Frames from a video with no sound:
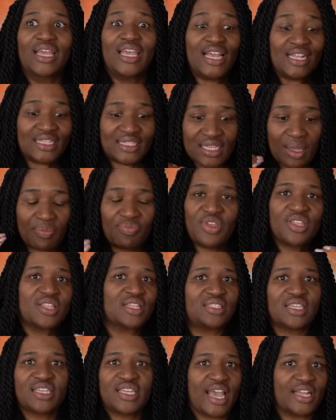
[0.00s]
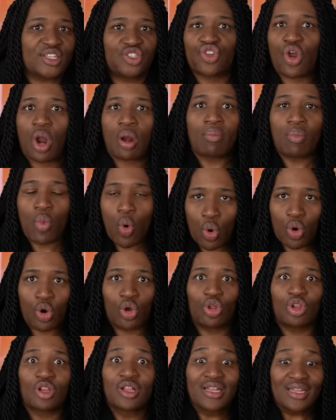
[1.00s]
It's something that's against our
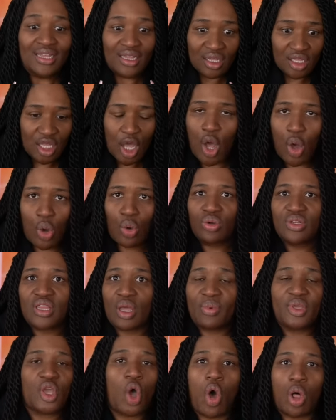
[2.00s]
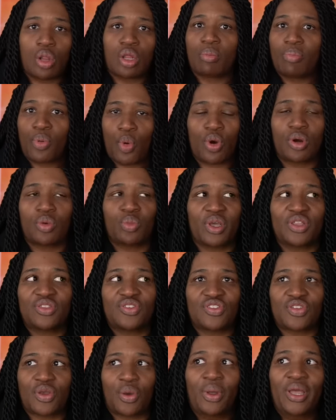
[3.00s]
moral code that we all are born with.
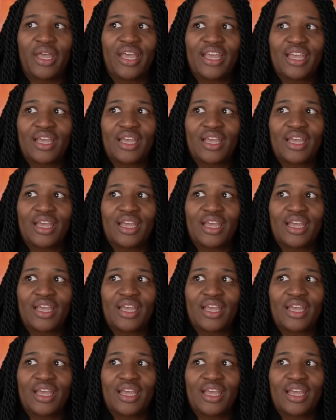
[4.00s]
So